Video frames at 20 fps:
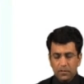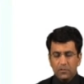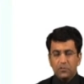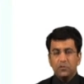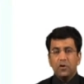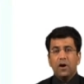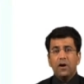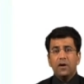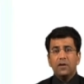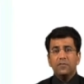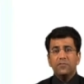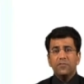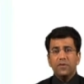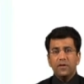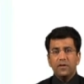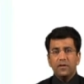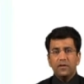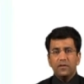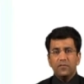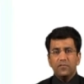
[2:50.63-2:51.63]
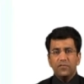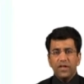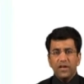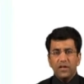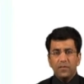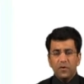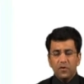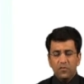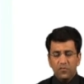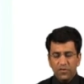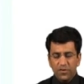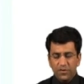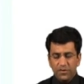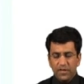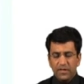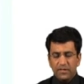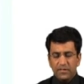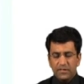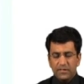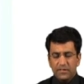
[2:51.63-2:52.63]
So our variable of
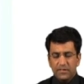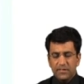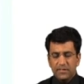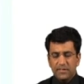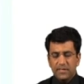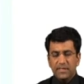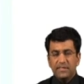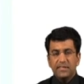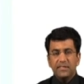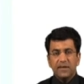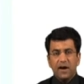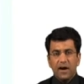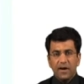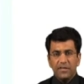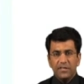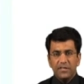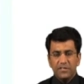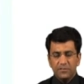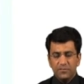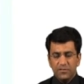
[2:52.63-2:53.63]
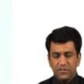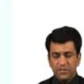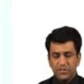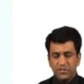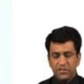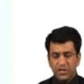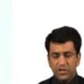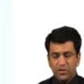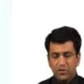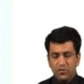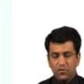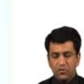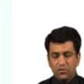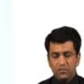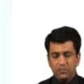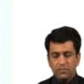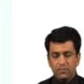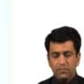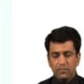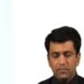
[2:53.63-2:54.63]
interest in this case is heights, which is taken
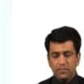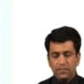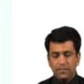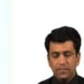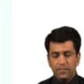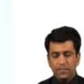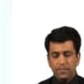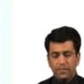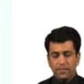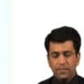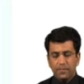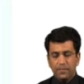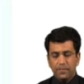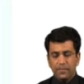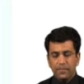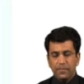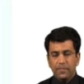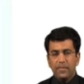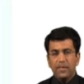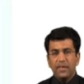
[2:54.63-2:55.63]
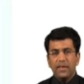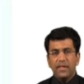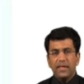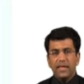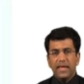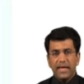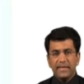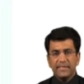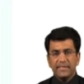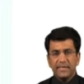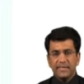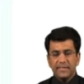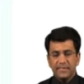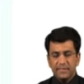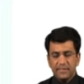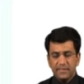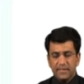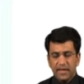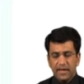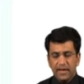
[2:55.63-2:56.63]
on
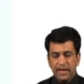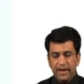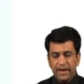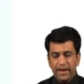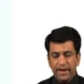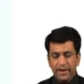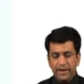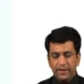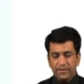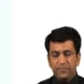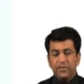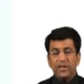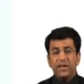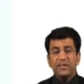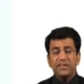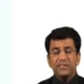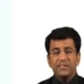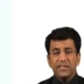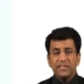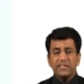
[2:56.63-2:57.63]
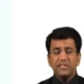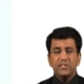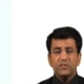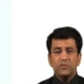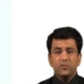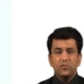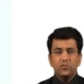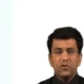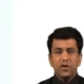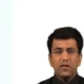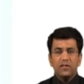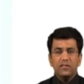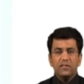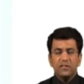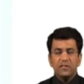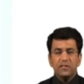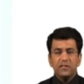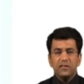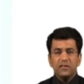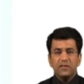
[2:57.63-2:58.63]
x-axis, and we are interested to draw
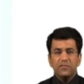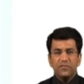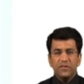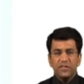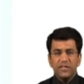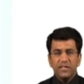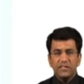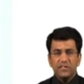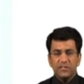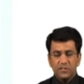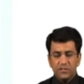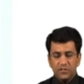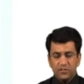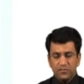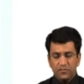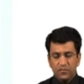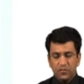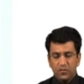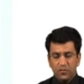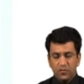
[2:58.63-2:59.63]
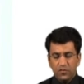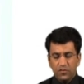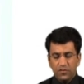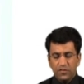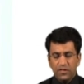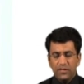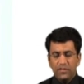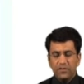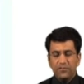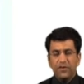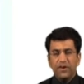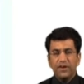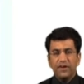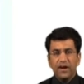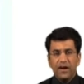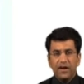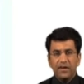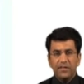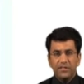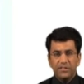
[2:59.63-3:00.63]
the frequencies for the
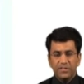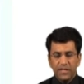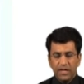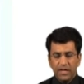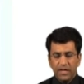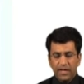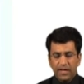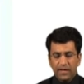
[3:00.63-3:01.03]
different heights.